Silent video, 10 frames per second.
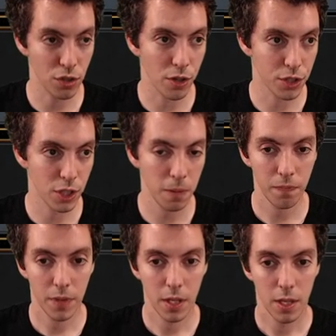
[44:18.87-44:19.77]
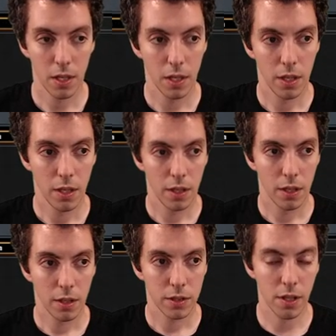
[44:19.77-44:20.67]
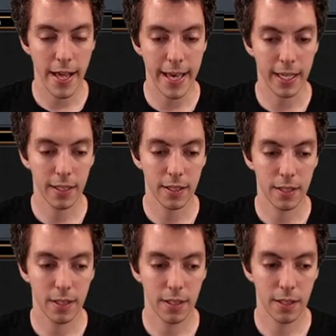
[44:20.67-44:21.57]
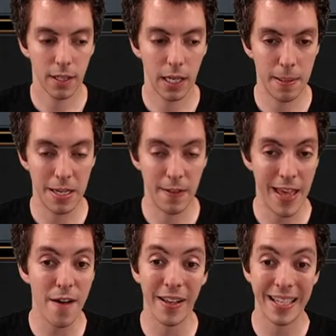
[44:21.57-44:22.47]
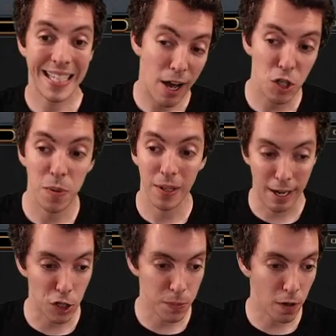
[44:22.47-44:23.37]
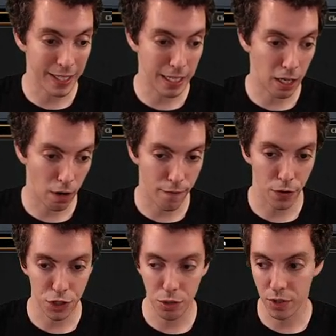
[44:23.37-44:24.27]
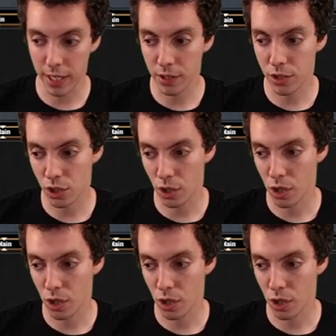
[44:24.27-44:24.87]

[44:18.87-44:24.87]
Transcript: also. So like, I mean, if they have like counterspell, counterspell, then counter our first two things, sure,